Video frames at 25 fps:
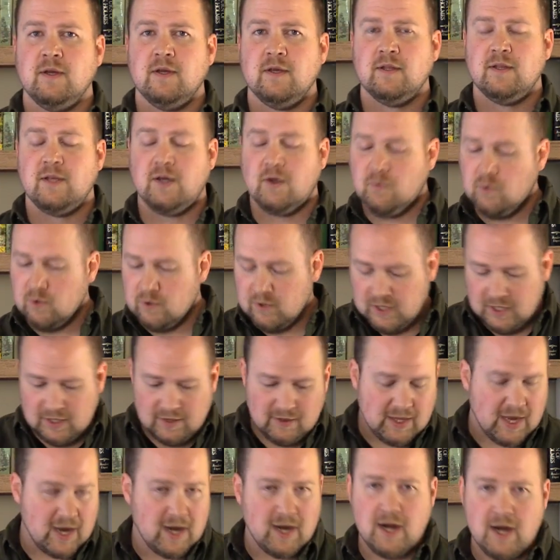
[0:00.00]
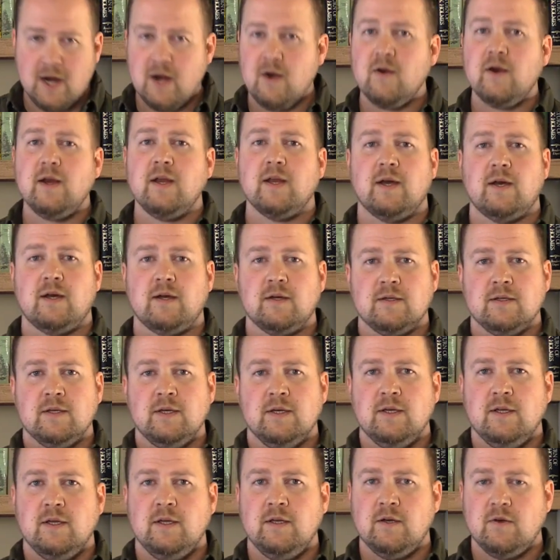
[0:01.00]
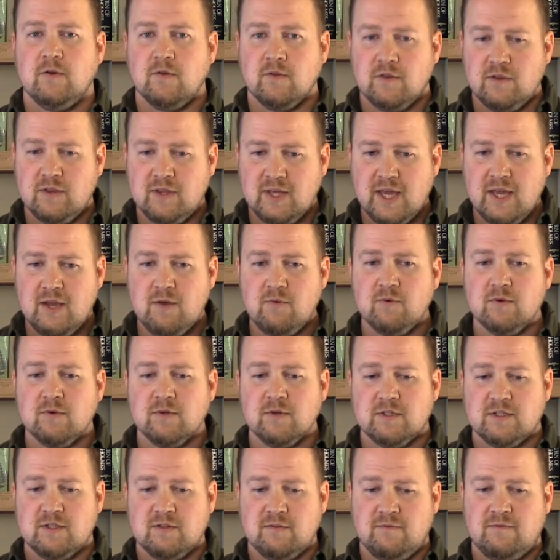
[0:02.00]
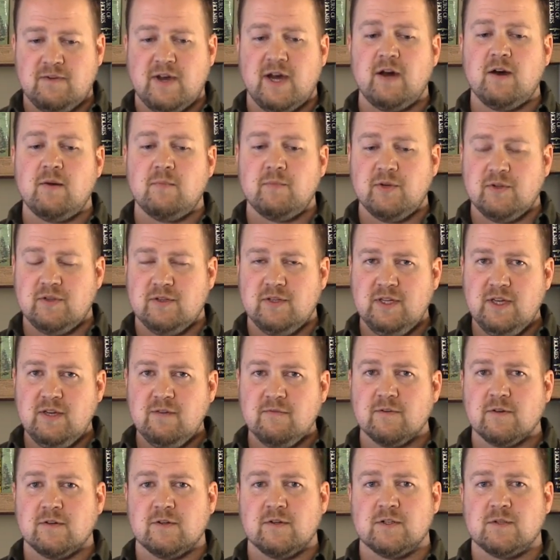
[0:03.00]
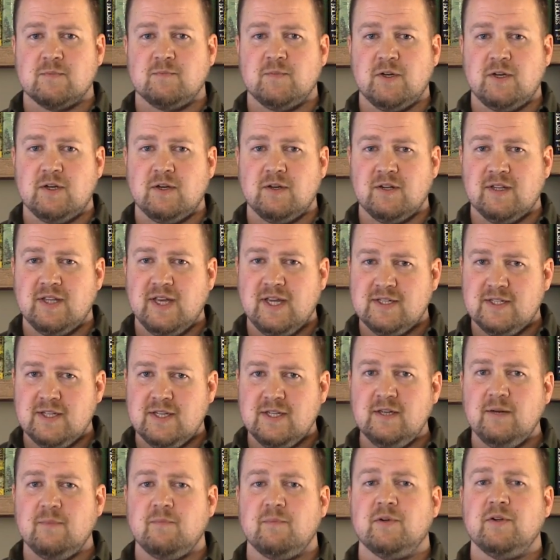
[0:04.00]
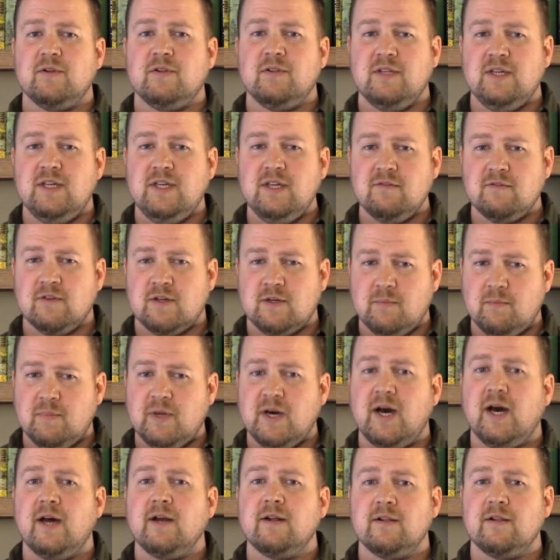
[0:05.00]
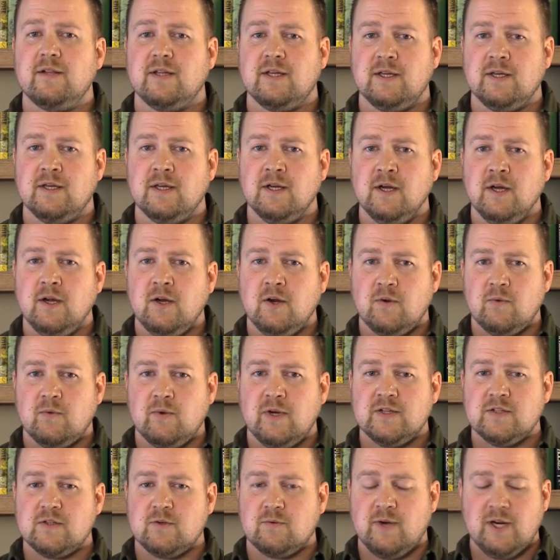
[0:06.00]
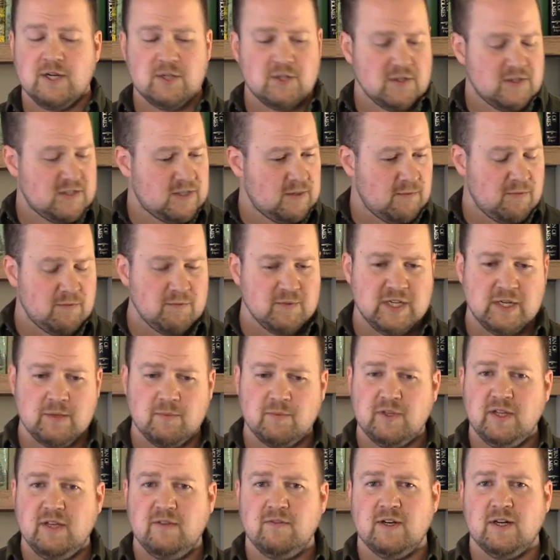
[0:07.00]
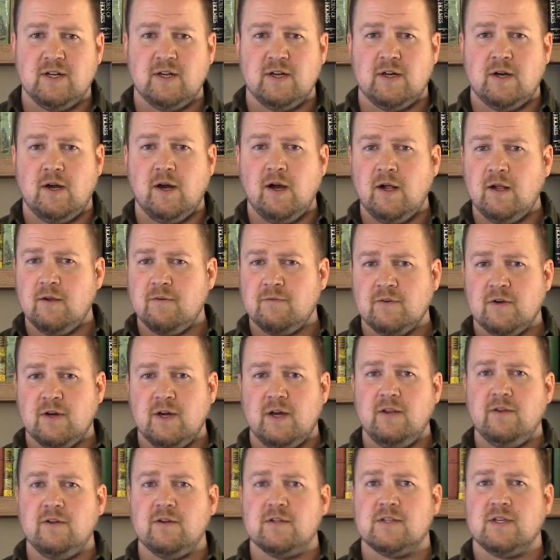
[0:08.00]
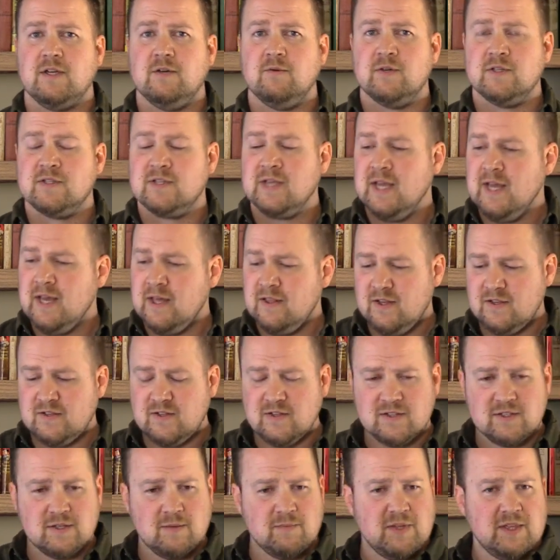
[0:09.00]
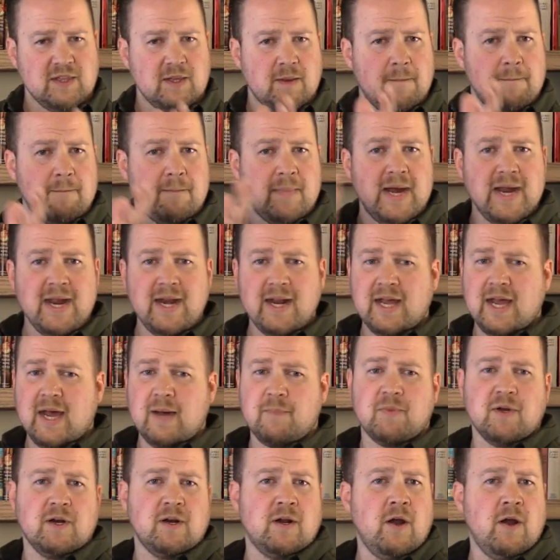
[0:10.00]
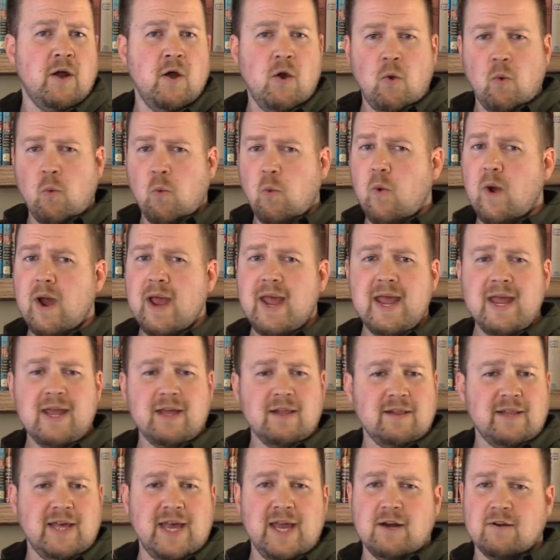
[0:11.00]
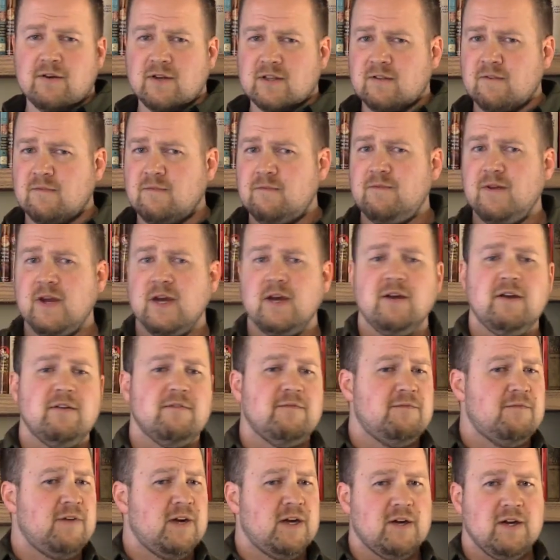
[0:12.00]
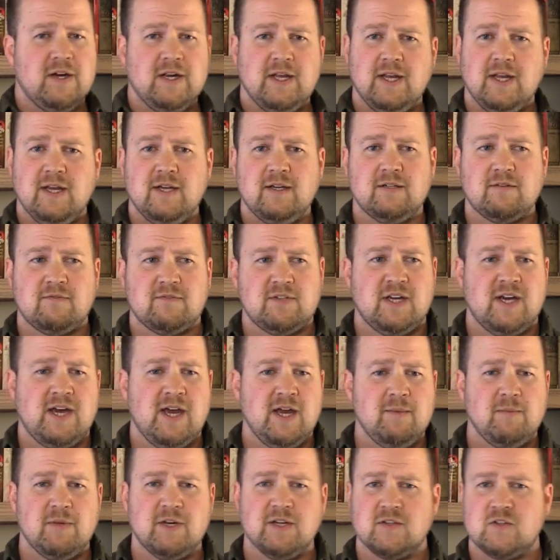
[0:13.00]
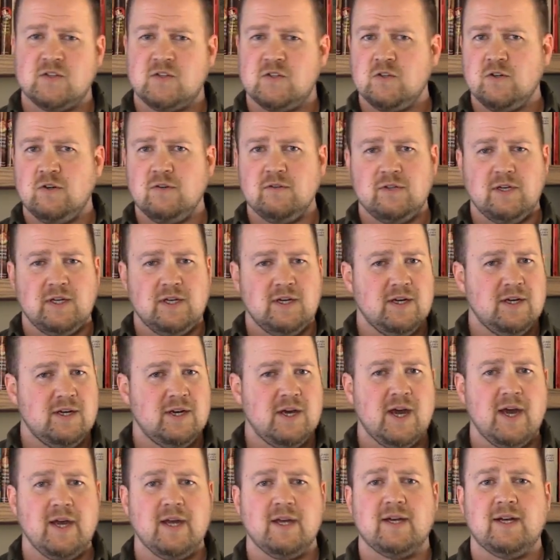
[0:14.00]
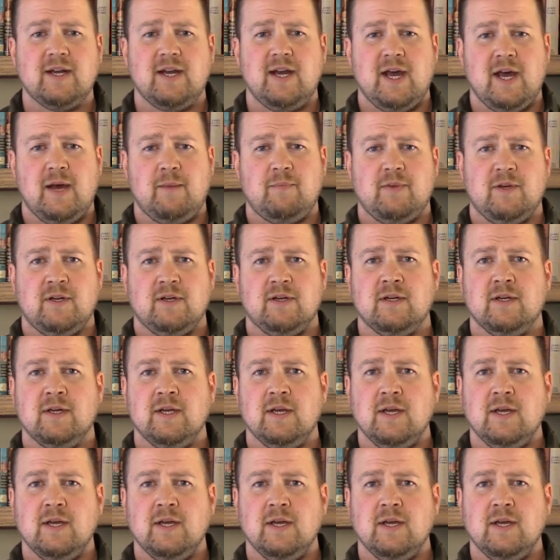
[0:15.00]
that were in that area, they were devout believers, but they didn't believe in a bodily resurrection. Some of them didn't believe in it at all. For others, this is something that might happen way later at the very, very end of time, but it's certainly not going to happen